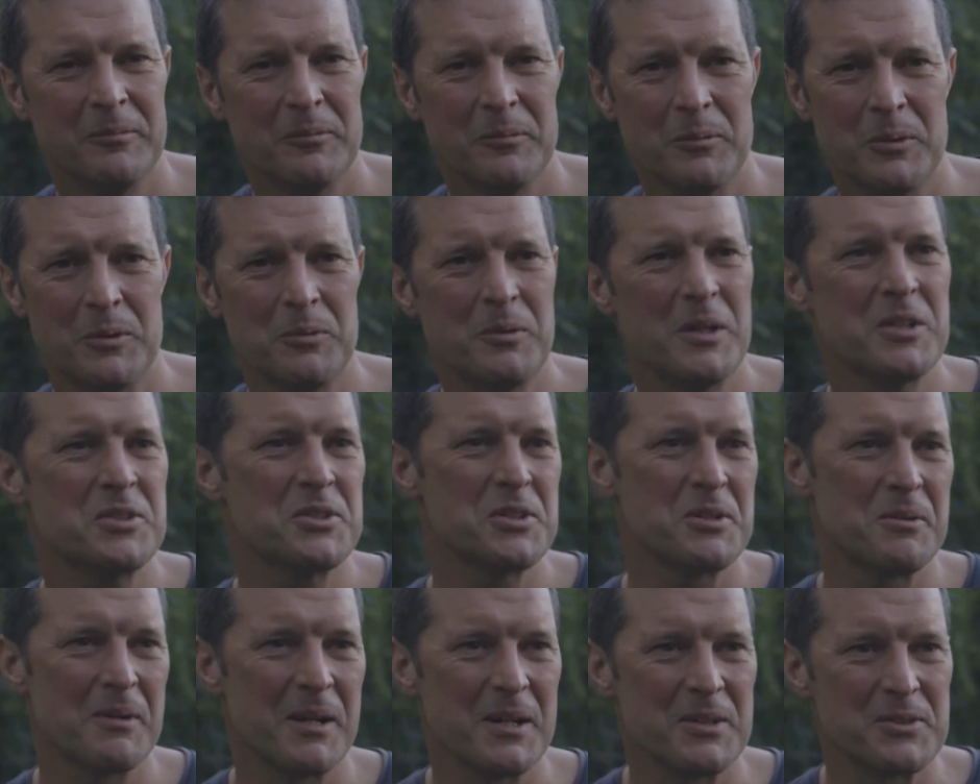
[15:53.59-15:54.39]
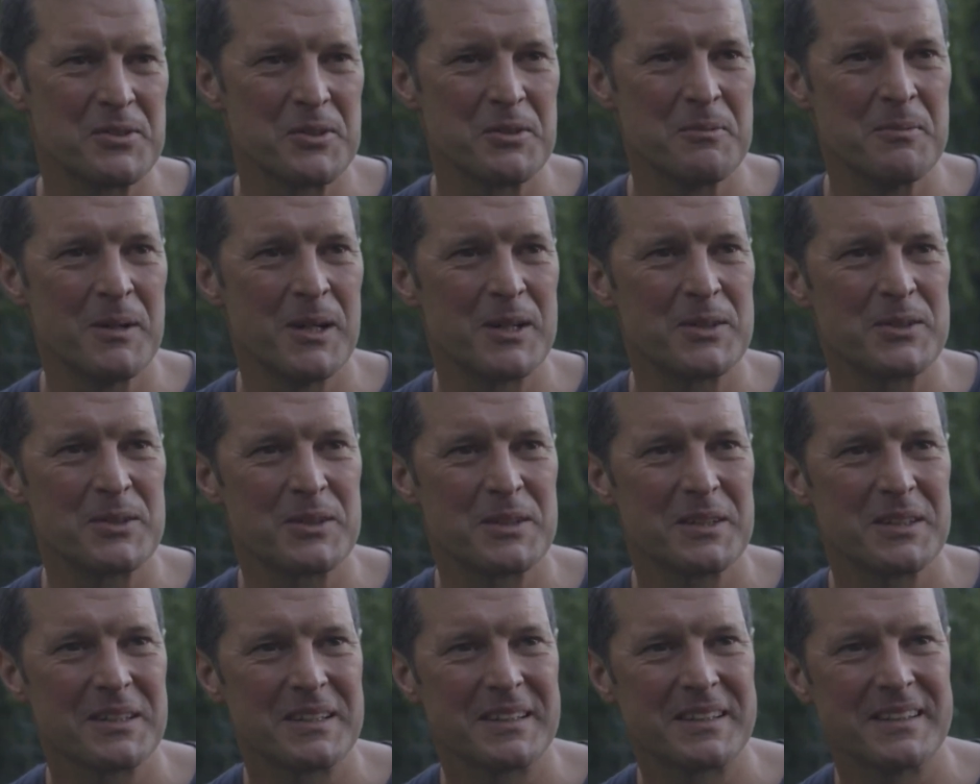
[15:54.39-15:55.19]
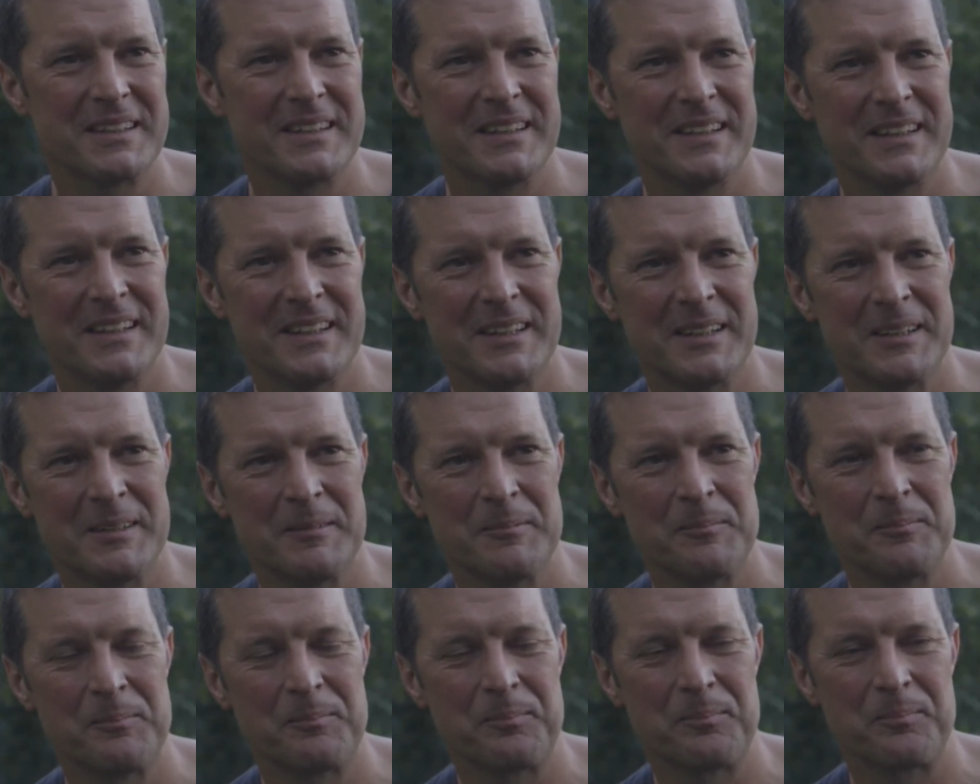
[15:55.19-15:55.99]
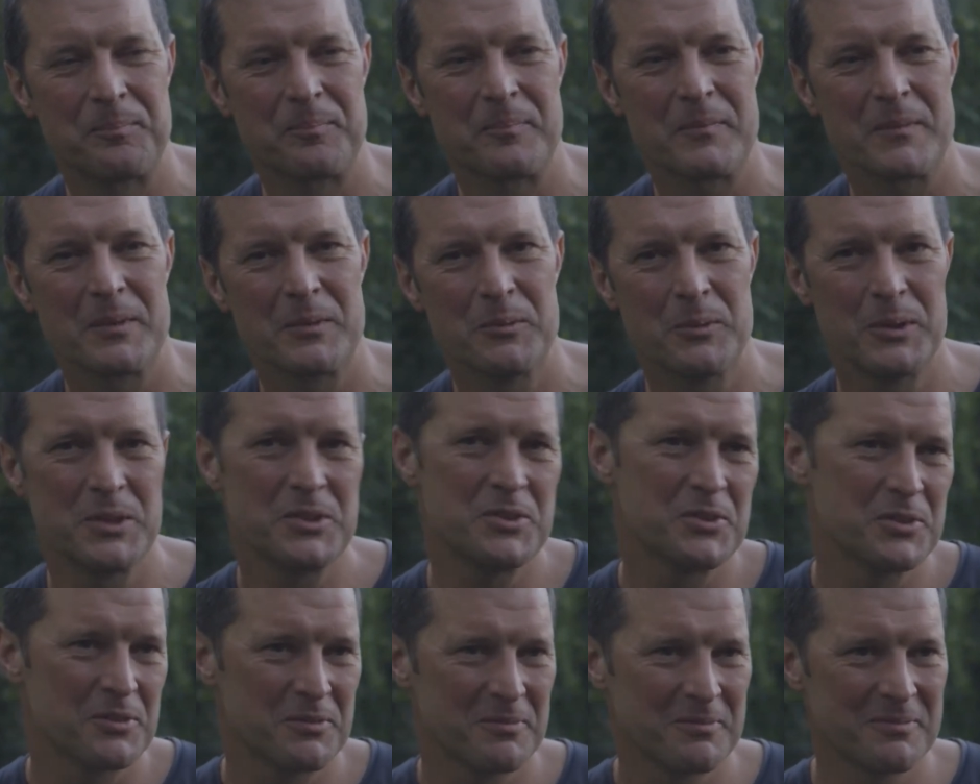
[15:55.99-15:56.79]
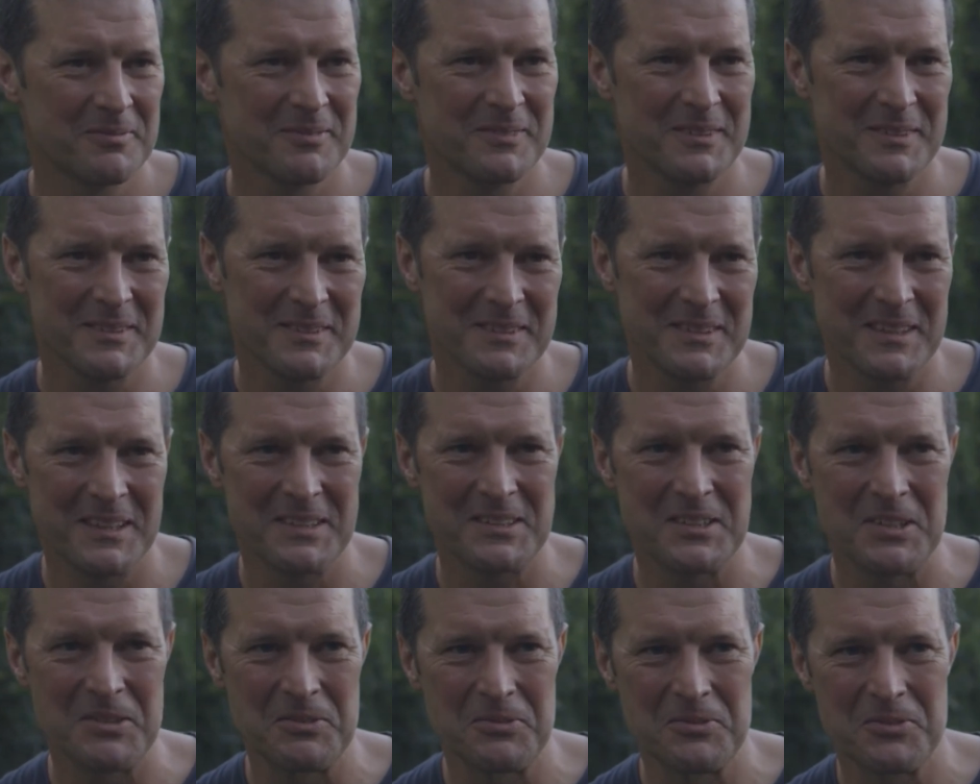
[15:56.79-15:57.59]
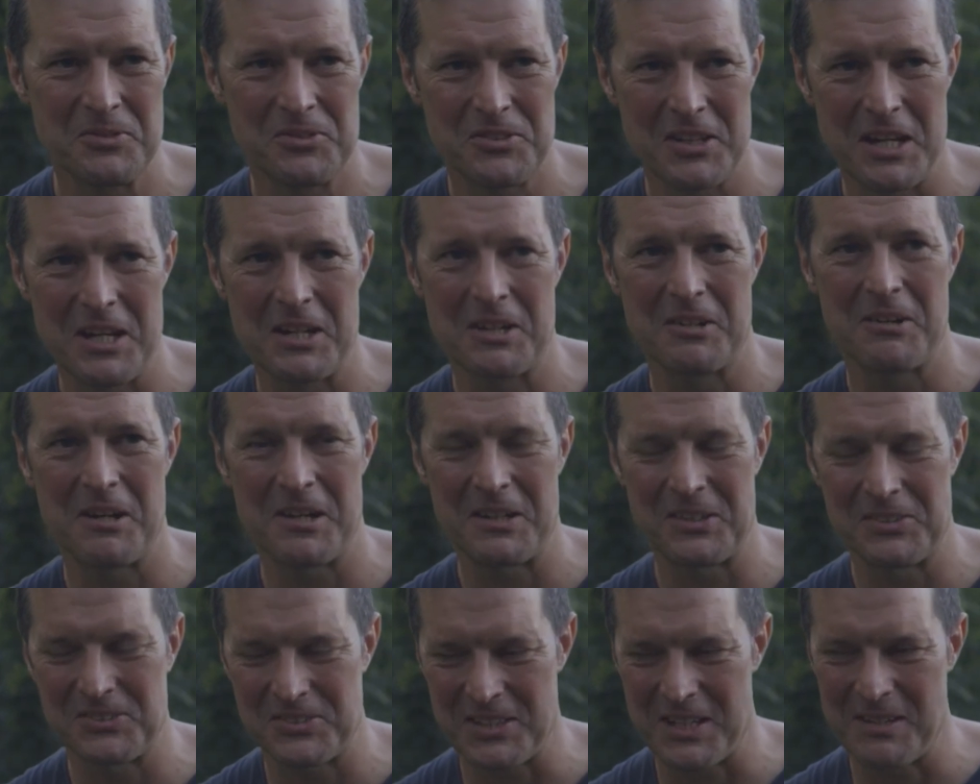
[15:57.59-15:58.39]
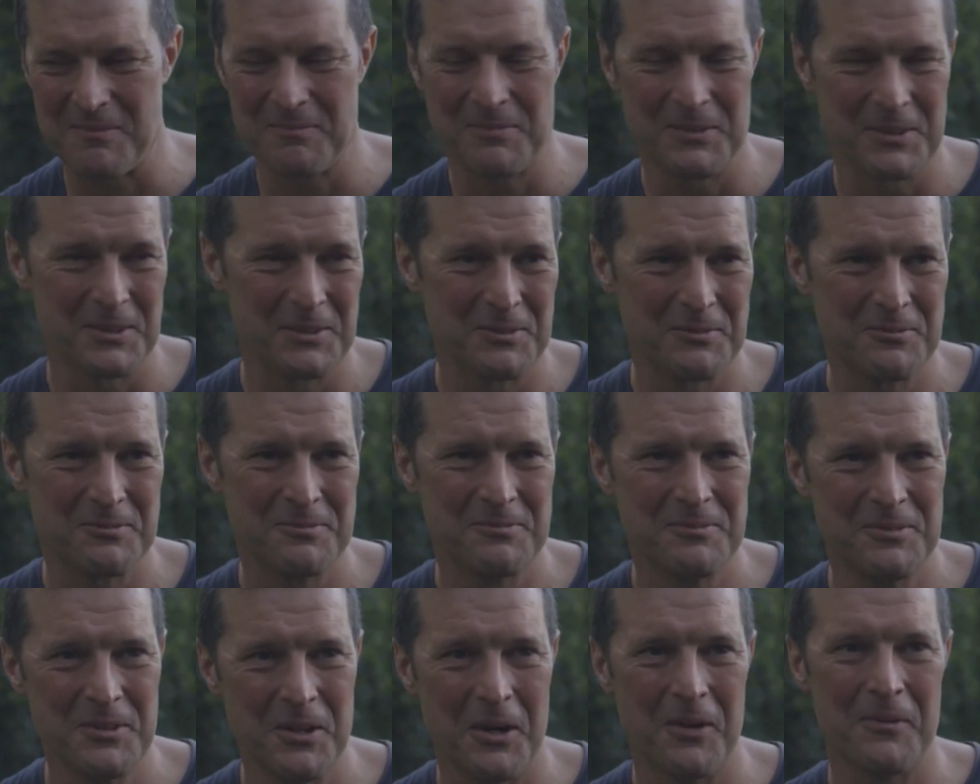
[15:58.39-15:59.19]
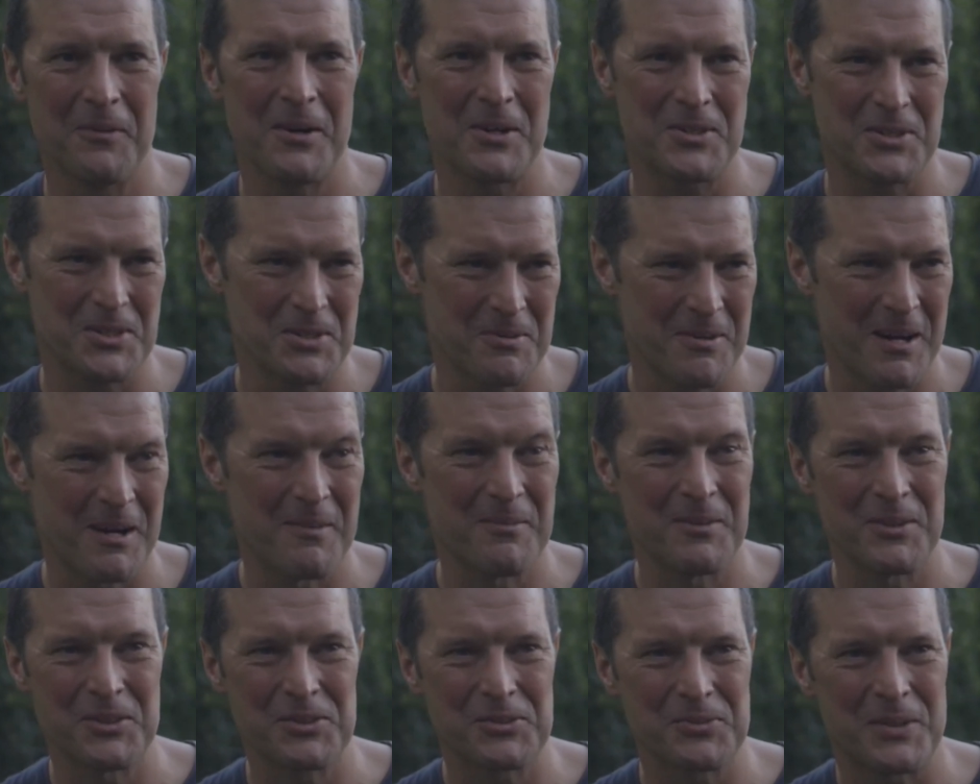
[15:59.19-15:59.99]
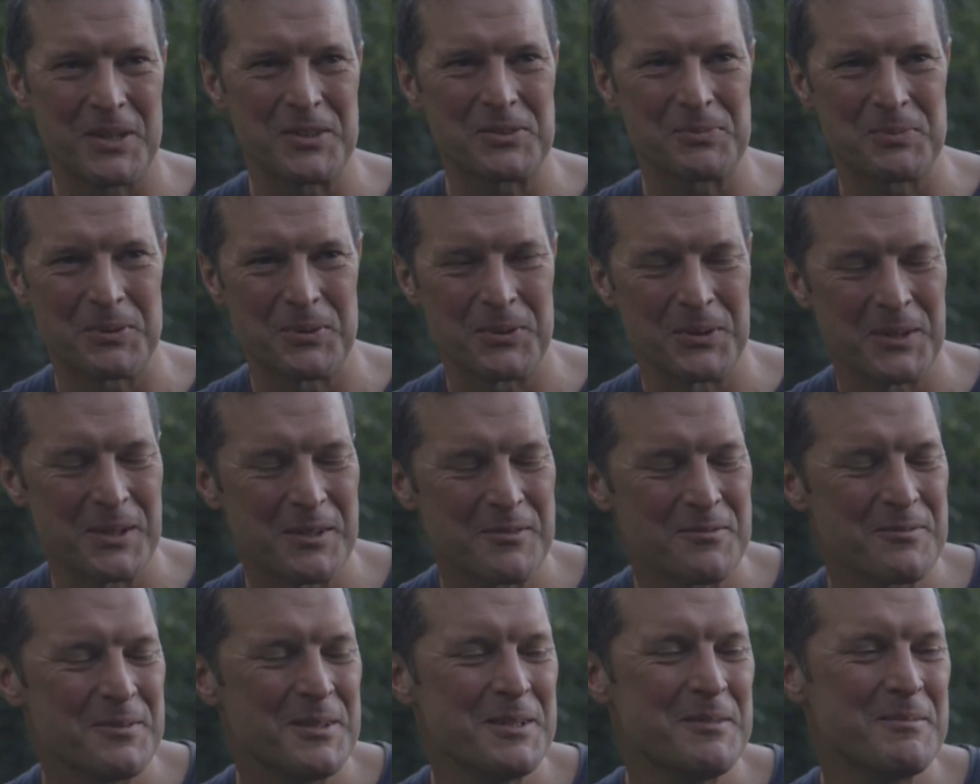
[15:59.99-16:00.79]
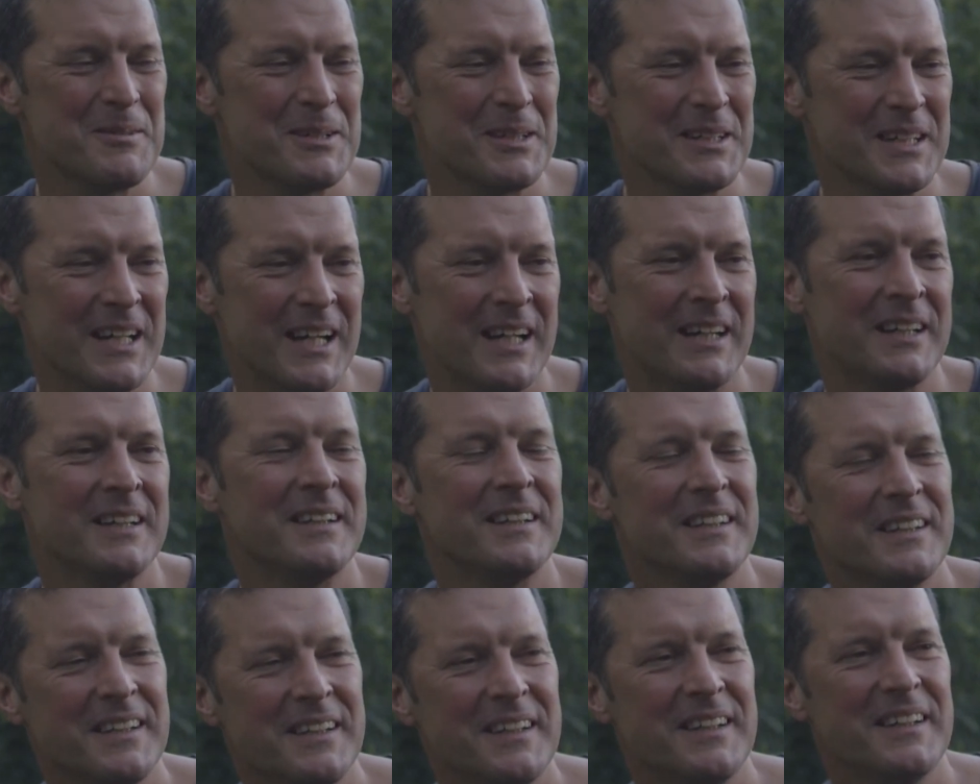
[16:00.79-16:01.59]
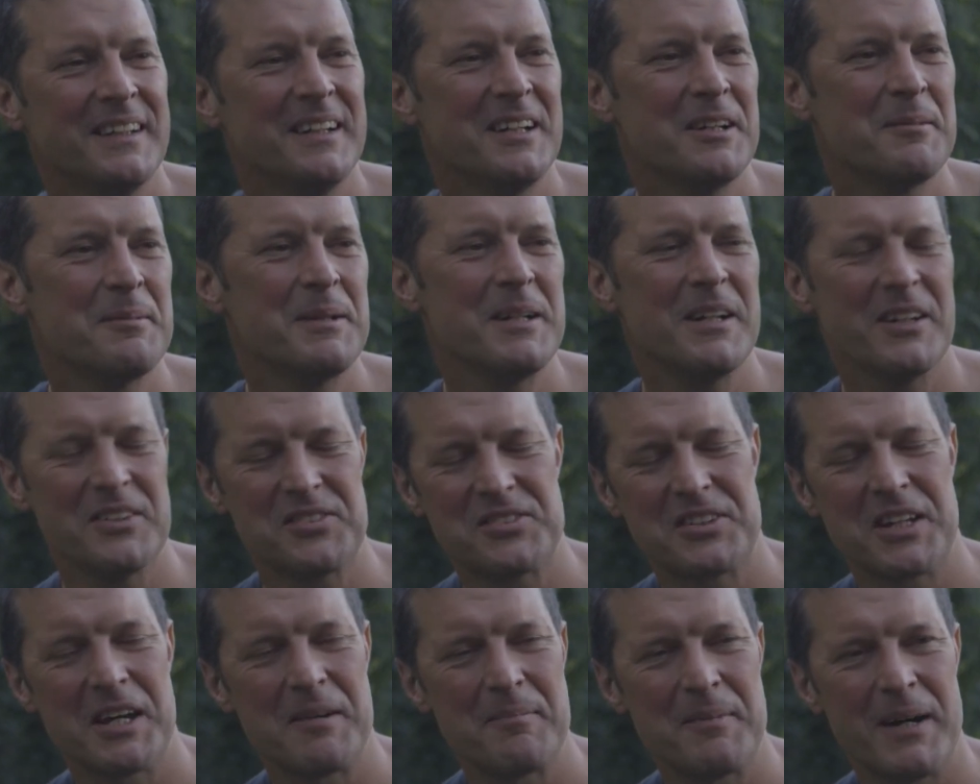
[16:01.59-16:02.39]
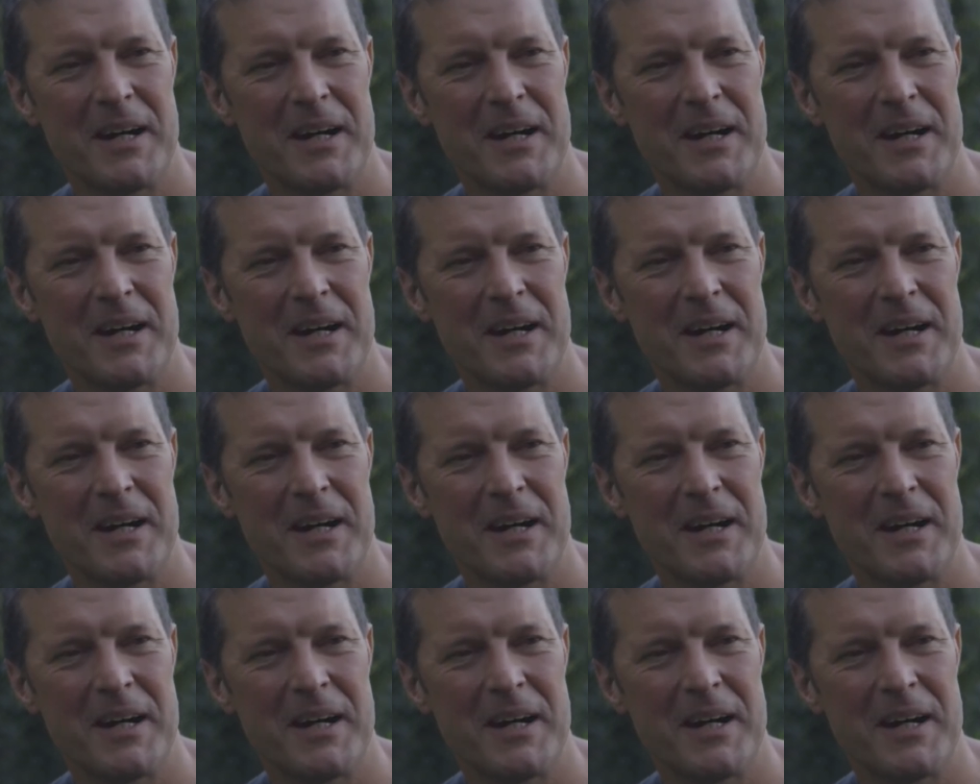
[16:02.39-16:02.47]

We're rushing around too much, which I don't set a great example of not rushing around when the sweat's pouring off me, but yeah, it'd be nice to get